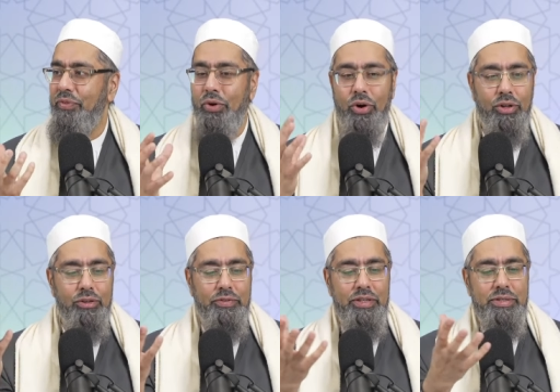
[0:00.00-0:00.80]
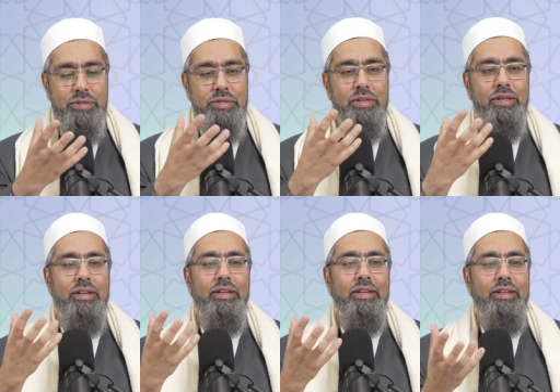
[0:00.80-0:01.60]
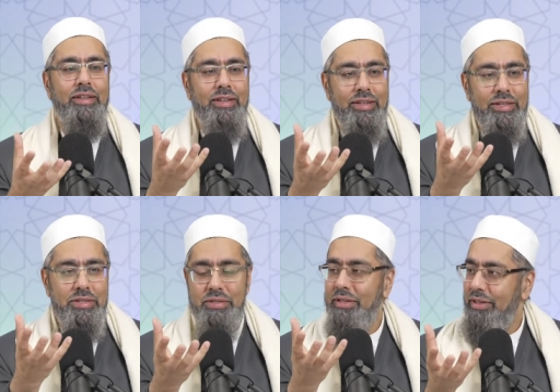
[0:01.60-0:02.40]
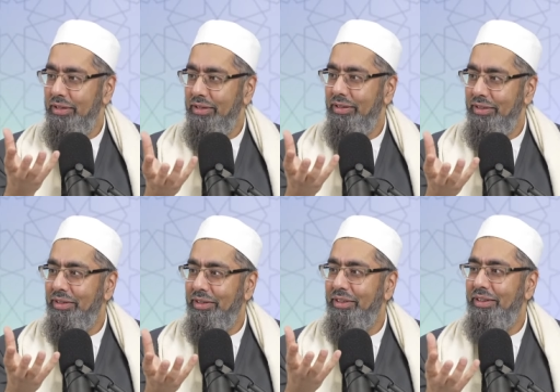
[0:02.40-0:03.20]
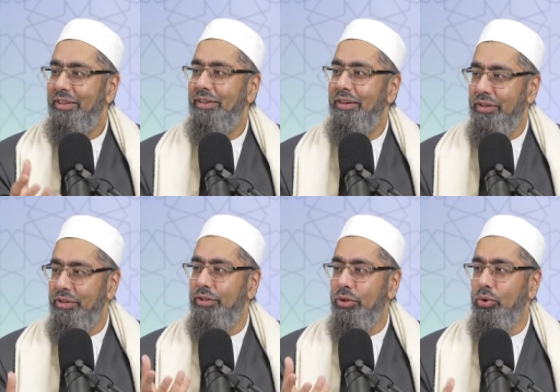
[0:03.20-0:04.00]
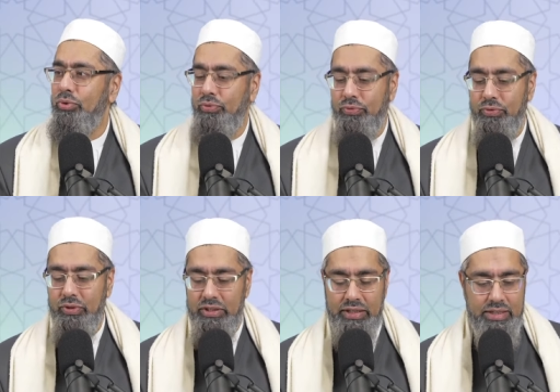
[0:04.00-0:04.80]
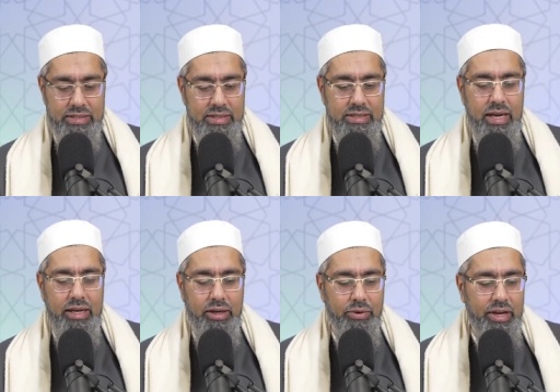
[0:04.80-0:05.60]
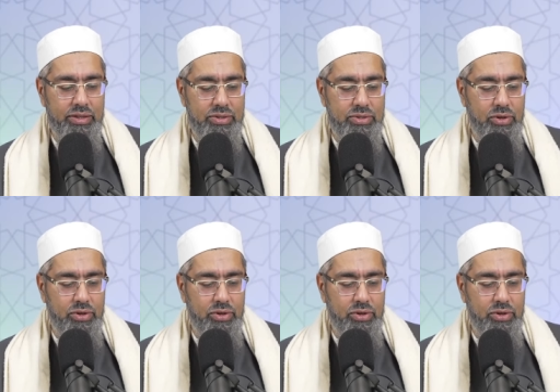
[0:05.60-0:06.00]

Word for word: All of this is under the lutf, that sustaining grace